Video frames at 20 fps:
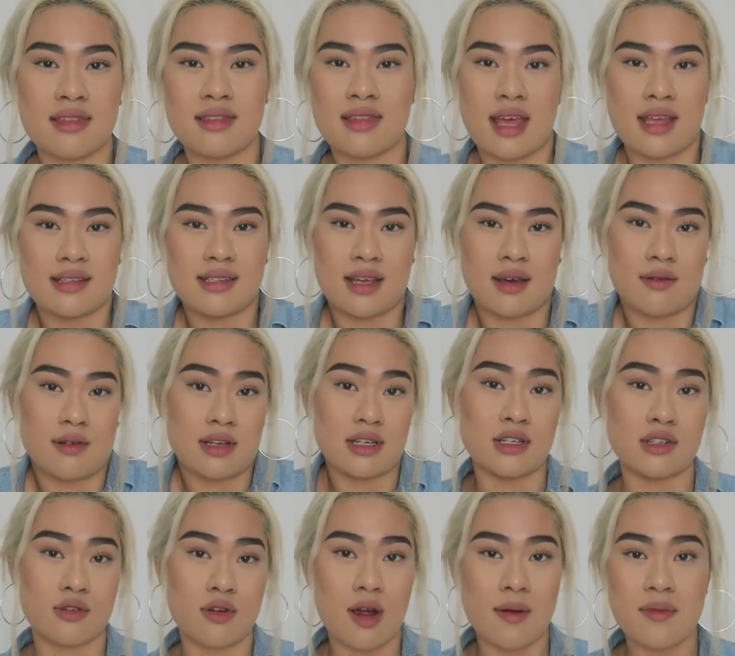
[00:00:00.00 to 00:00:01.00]
That's how I
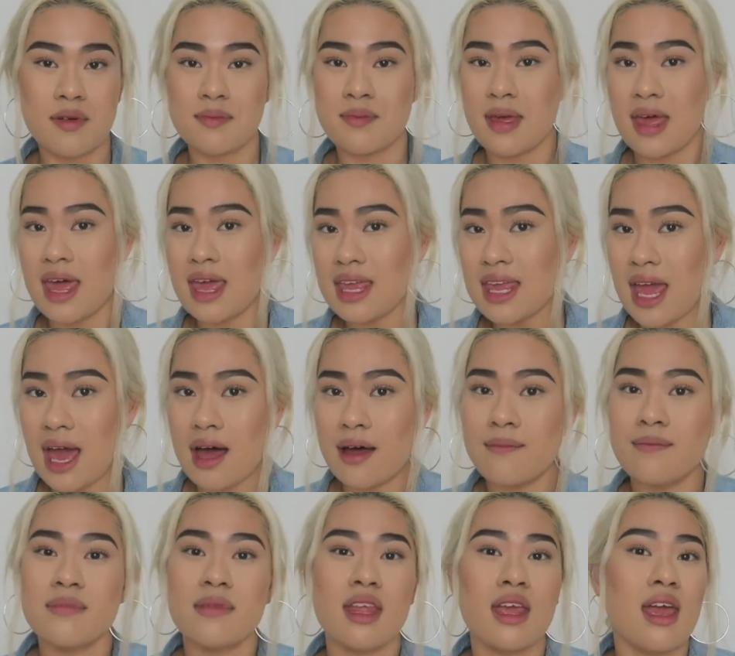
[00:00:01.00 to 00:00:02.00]
describe it, but yeah.
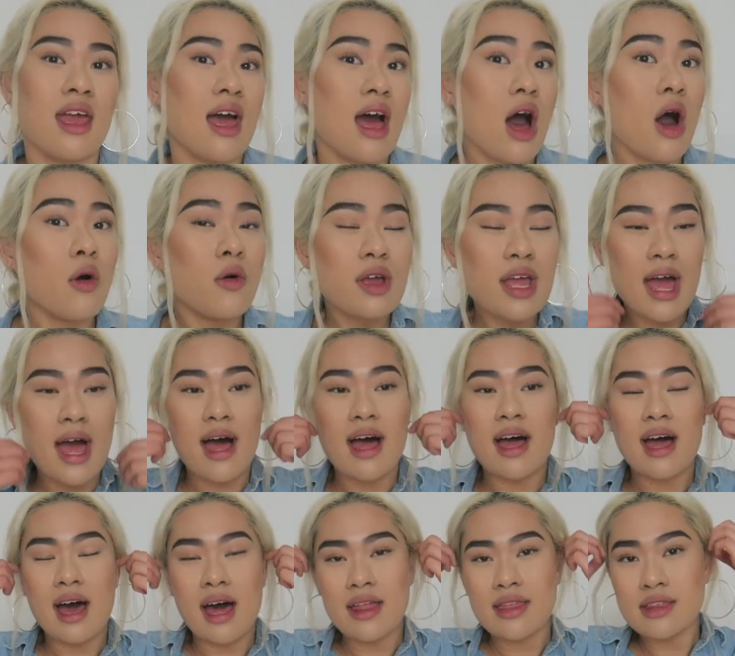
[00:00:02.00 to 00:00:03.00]
Oh yeah,
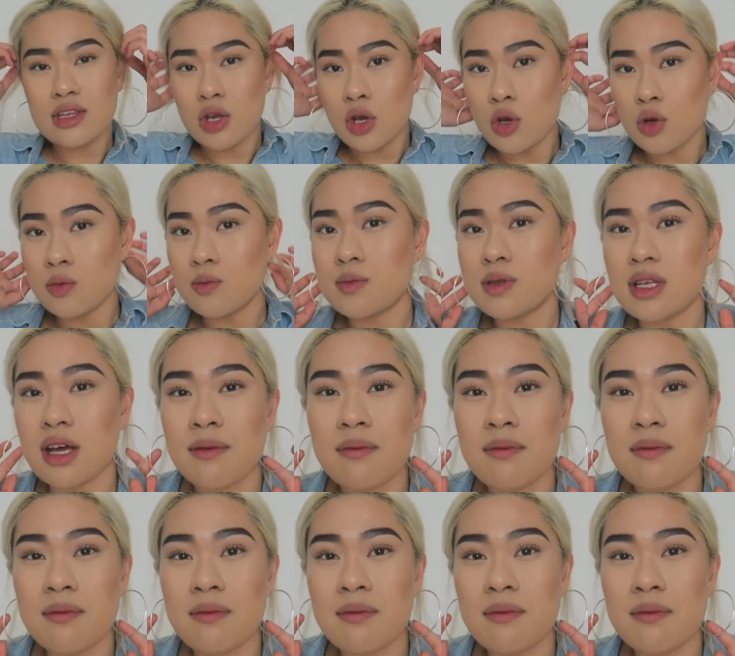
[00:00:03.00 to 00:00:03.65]
and hoops.